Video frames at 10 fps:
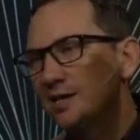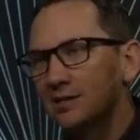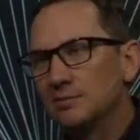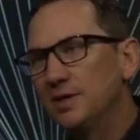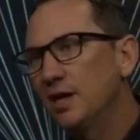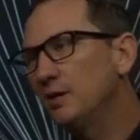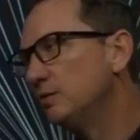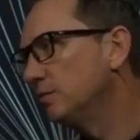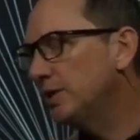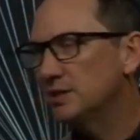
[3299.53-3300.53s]
someday
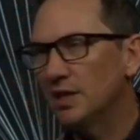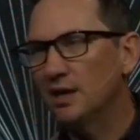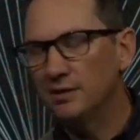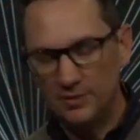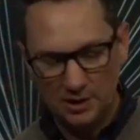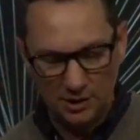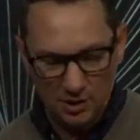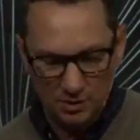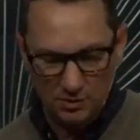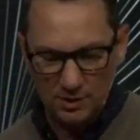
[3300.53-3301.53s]
when we get to heaven.
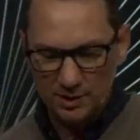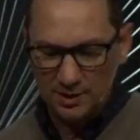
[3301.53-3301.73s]
No.